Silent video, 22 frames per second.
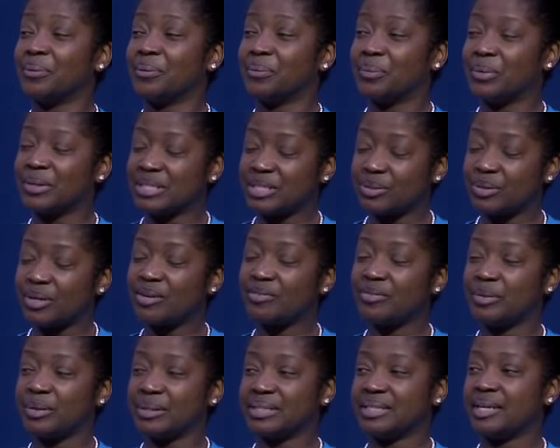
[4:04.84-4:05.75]
was there
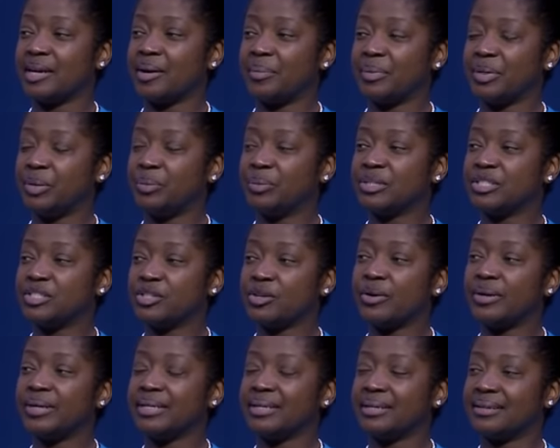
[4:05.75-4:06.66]
ever a time when you were
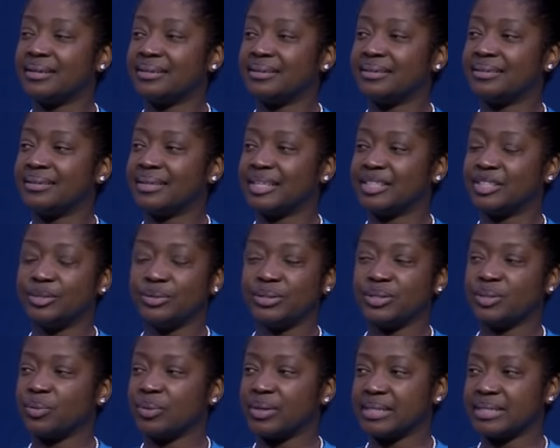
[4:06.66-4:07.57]
starting it that you
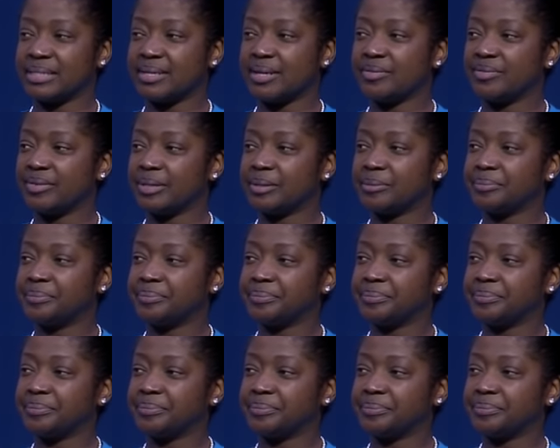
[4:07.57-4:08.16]
just wanted to give up?